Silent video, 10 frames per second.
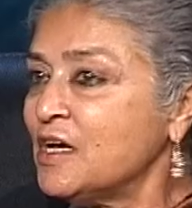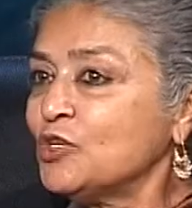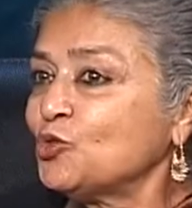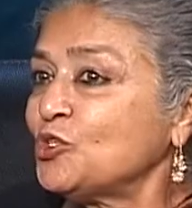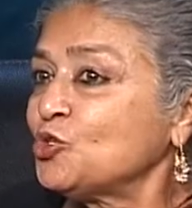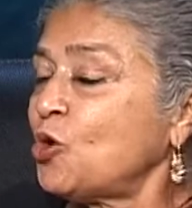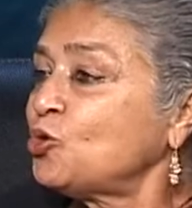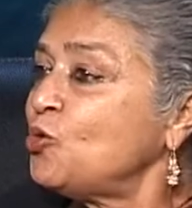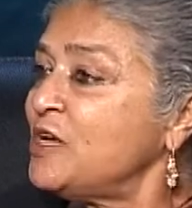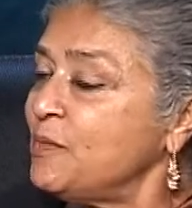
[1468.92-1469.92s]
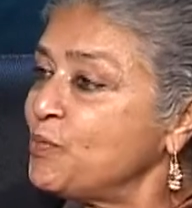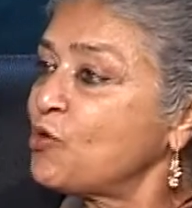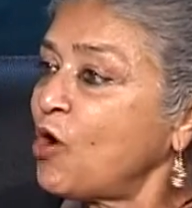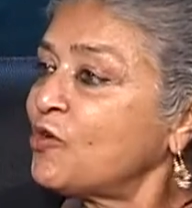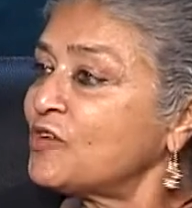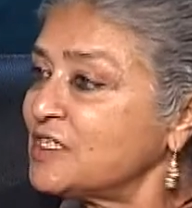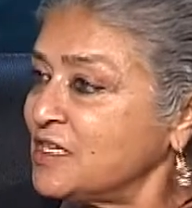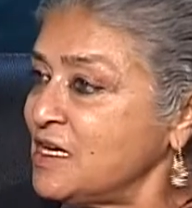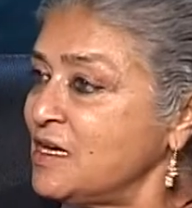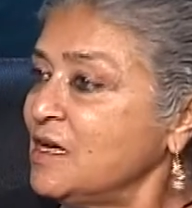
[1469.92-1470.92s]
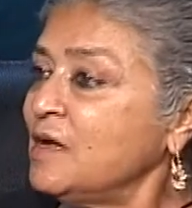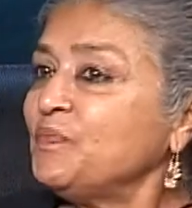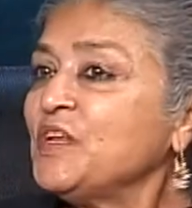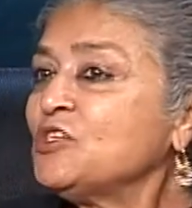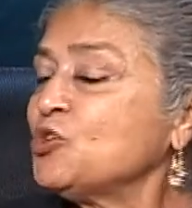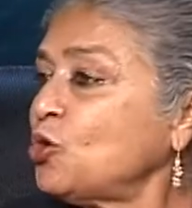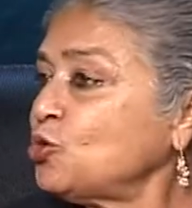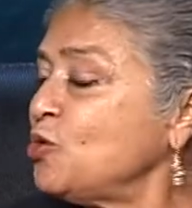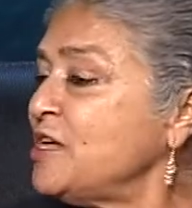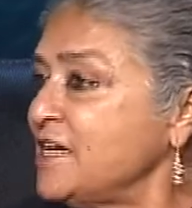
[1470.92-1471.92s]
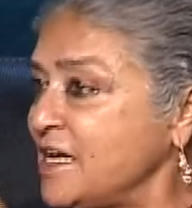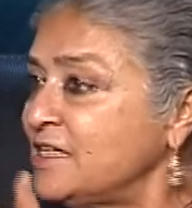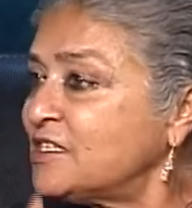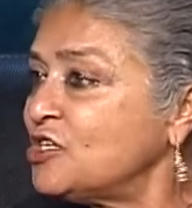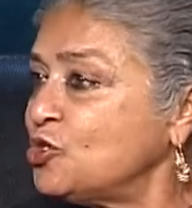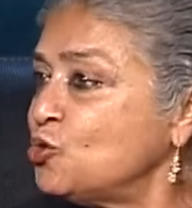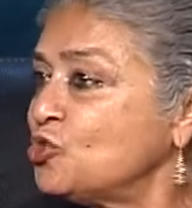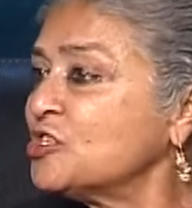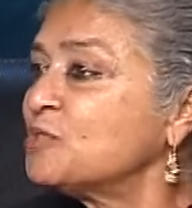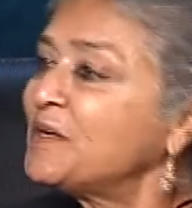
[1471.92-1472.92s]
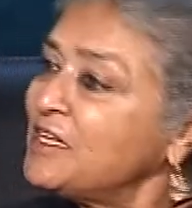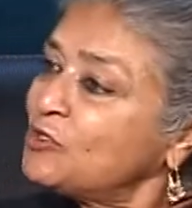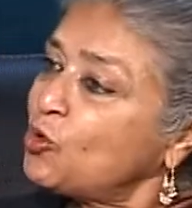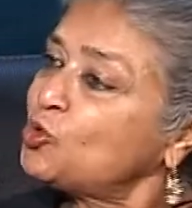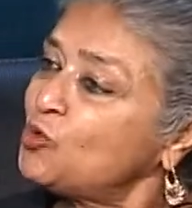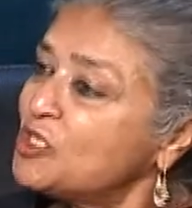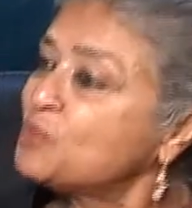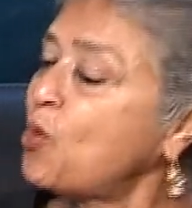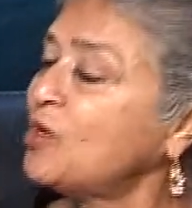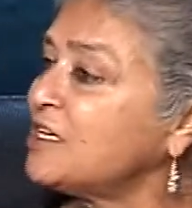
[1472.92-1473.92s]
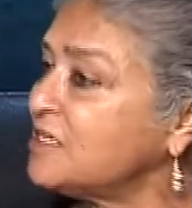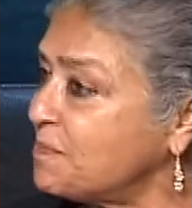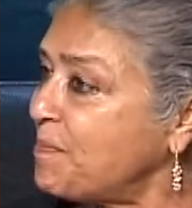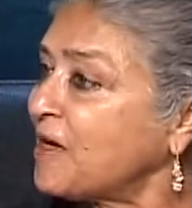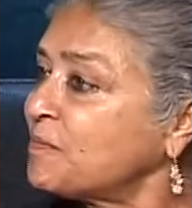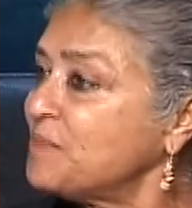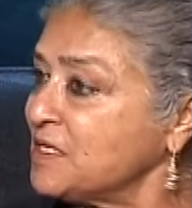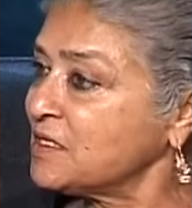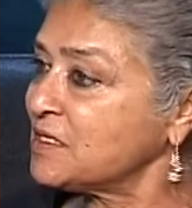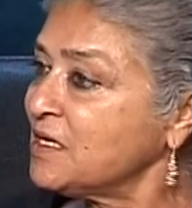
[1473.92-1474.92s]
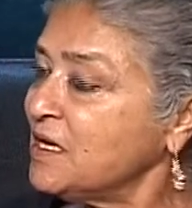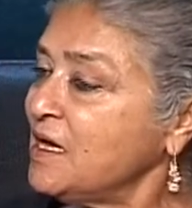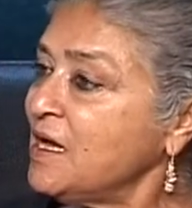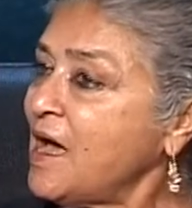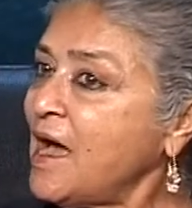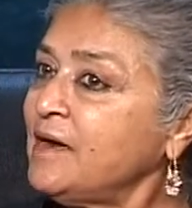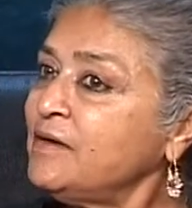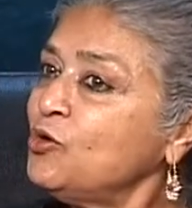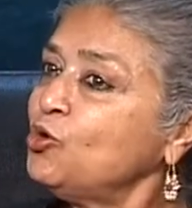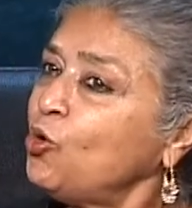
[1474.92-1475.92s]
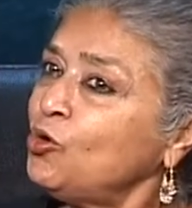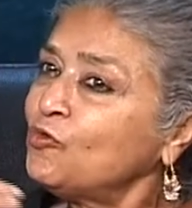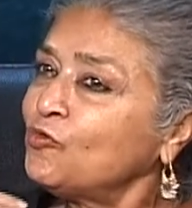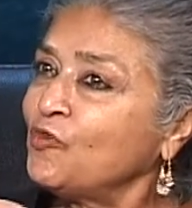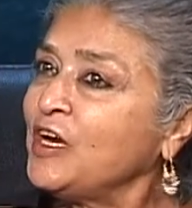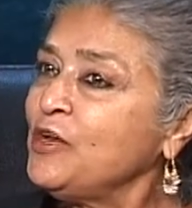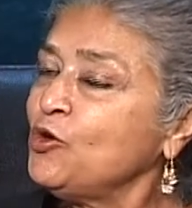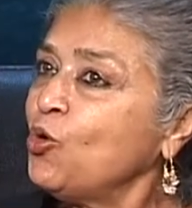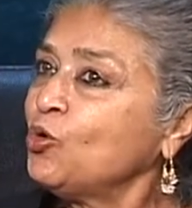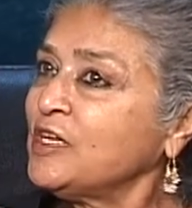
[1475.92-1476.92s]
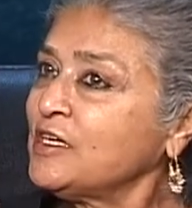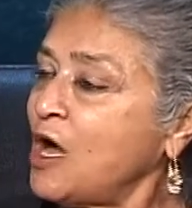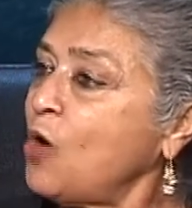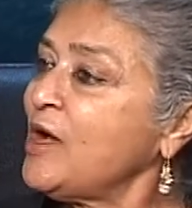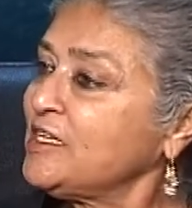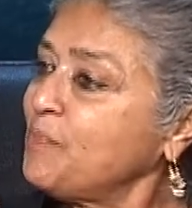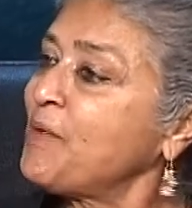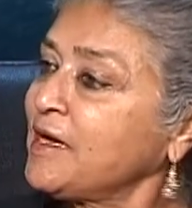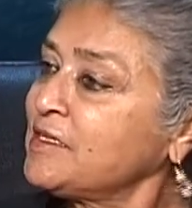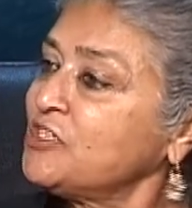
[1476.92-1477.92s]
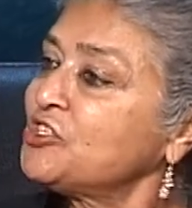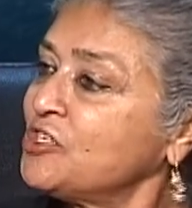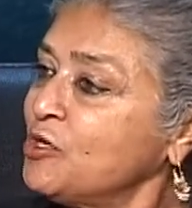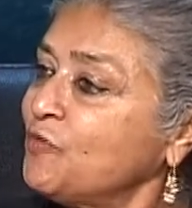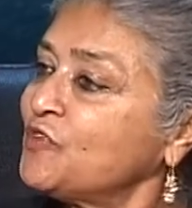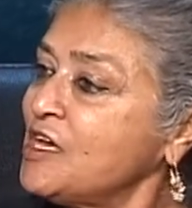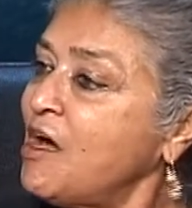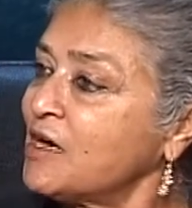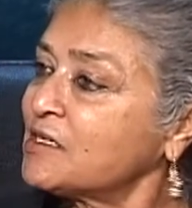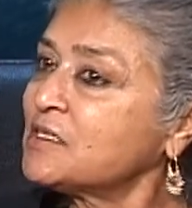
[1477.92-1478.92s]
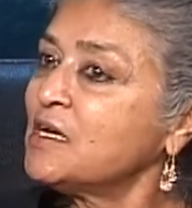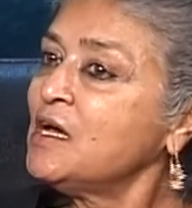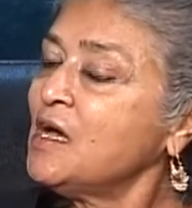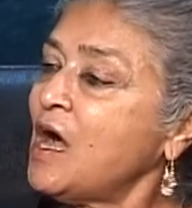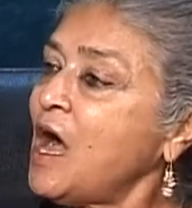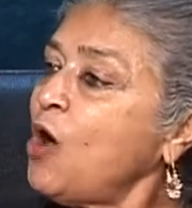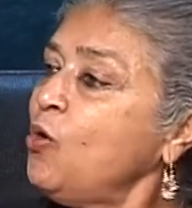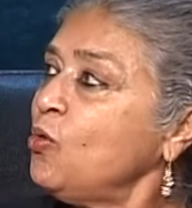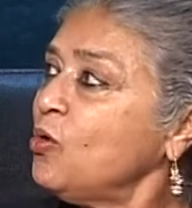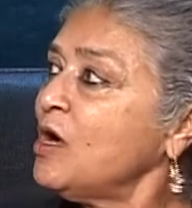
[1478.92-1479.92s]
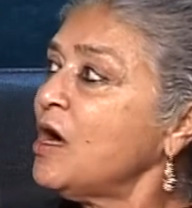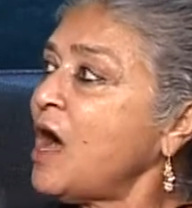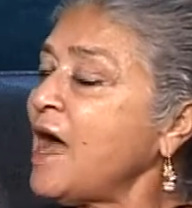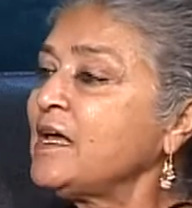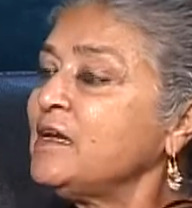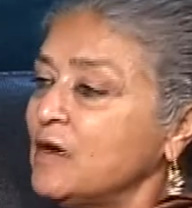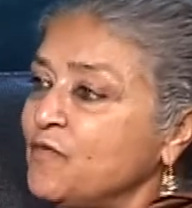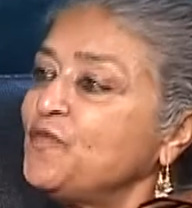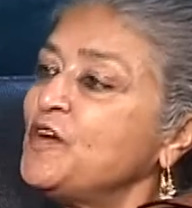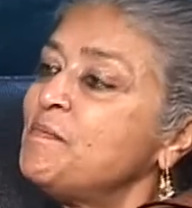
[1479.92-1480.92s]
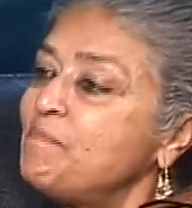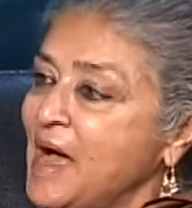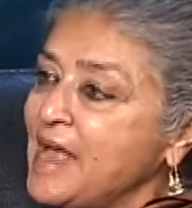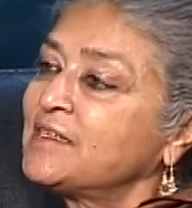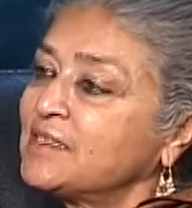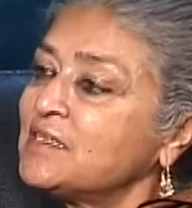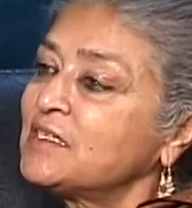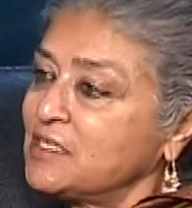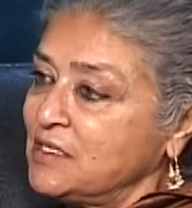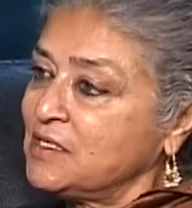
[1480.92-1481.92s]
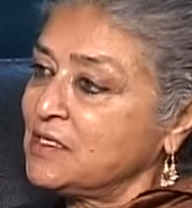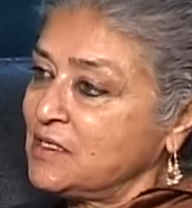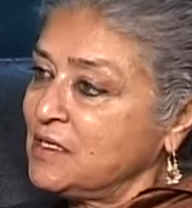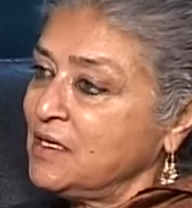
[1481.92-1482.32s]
So it's not only in bureaucracy, it's not only in institutions, but it's also in small little departments. And you don't really know that how, as a practitioner of the arts, how I can affirm my existence